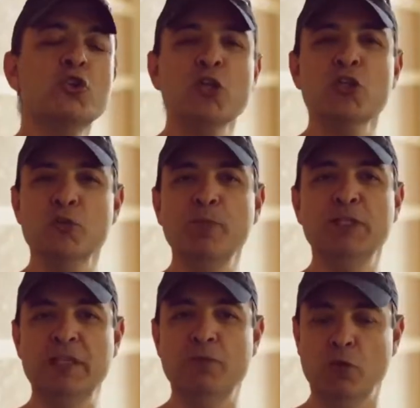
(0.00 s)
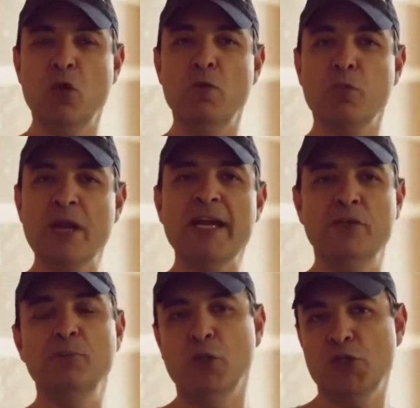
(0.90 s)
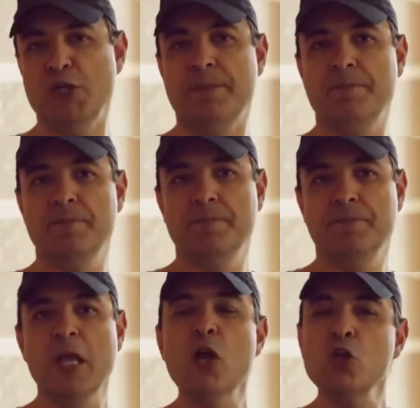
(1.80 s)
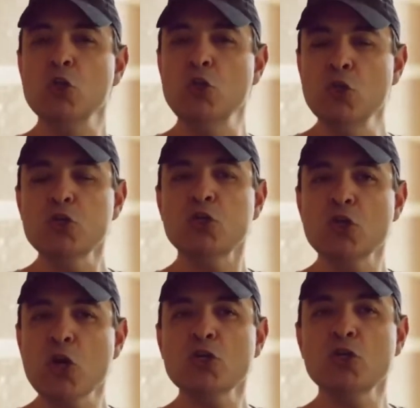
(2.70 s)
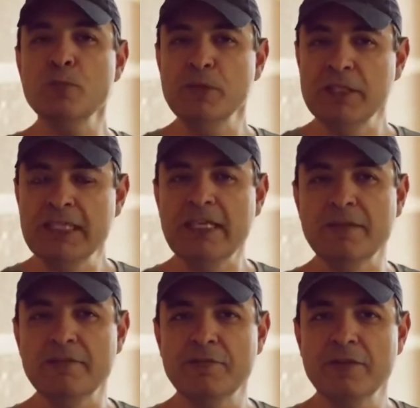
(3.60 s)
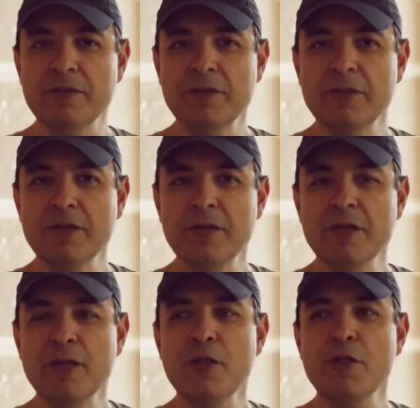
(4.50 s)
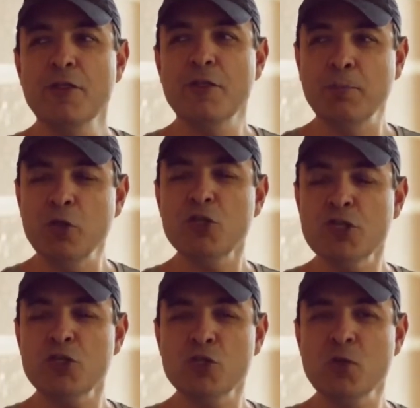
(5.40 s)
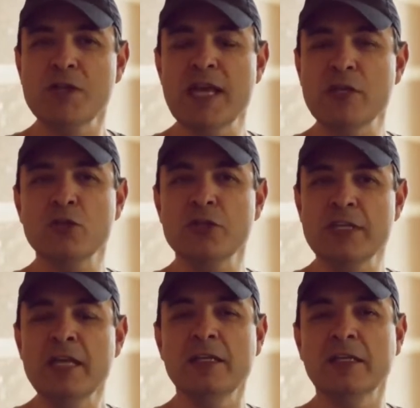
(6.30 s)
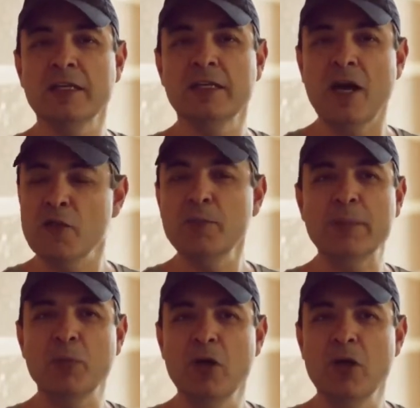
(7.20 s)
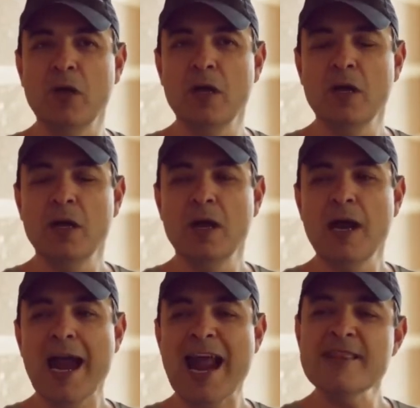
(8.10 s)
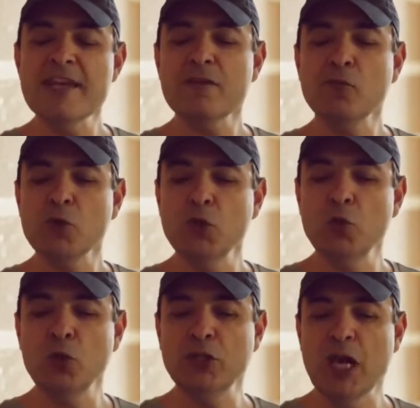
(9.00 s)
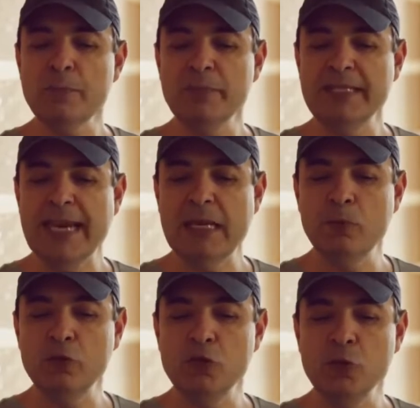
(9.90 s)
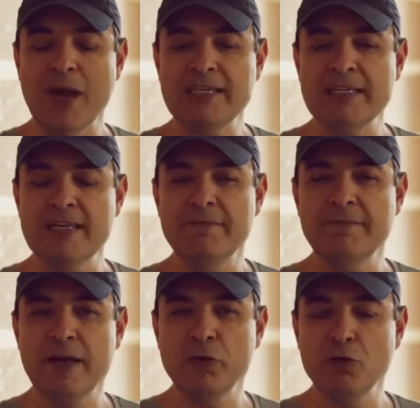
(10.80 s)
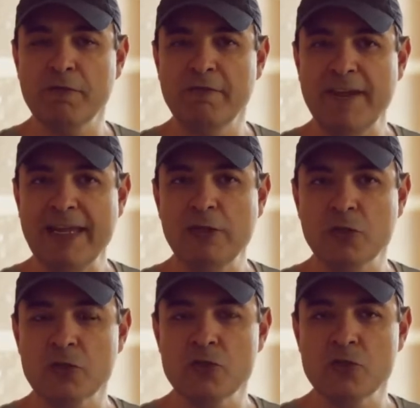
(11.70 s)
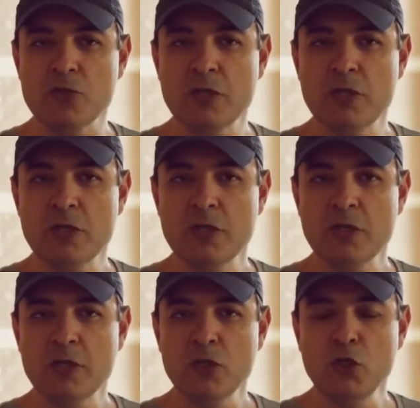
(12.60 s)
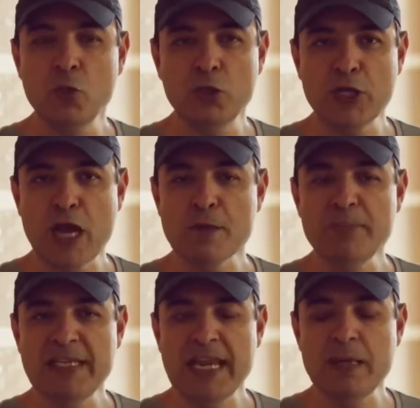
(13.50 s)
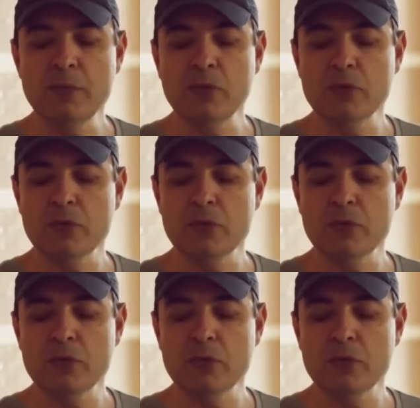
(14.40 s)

start to believe your own brand of bullshit. You'll start to believe the bullshit story that you're telling other people. And therefore, you will not be able to identify your failures. You will not be able